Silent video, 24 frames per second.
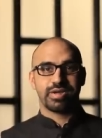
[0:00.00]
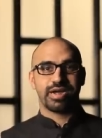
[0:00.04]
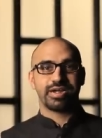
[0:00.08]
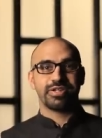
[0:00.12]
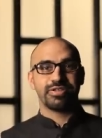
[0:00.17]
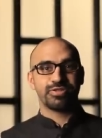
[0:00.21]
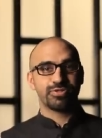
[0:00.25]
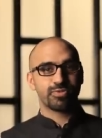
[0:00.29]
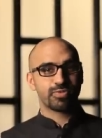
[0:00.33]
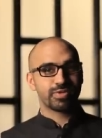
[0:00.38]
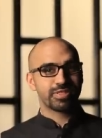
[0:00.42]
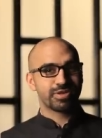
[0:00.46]

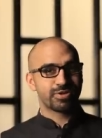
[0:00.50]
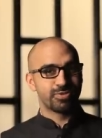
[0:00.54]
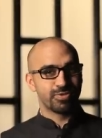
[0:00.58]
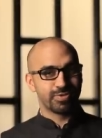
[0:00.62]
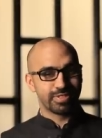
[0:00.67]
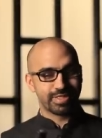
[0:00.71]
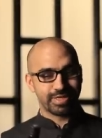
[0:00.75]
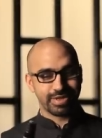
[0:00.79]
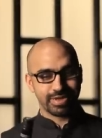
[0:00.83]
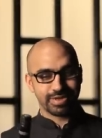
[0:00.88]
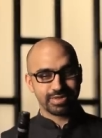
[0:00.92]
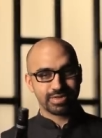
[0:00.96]
And you know what the
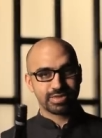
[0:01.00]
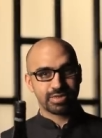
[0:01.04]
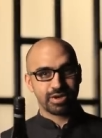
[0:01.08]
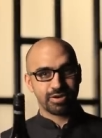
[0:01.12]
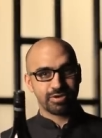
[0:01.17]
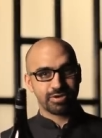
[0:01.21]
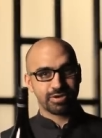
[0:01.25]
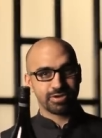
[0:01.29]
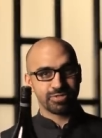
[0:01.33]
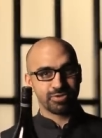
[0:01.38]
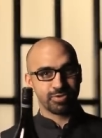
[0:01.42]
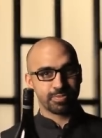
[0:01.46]
cool thing is?
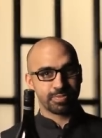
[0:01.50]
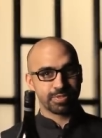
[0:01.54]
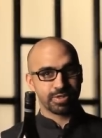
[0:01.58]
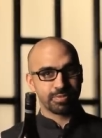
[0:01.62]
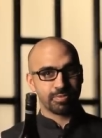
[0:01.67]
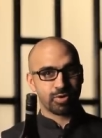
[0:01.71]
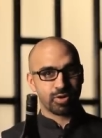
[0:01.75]
How you can open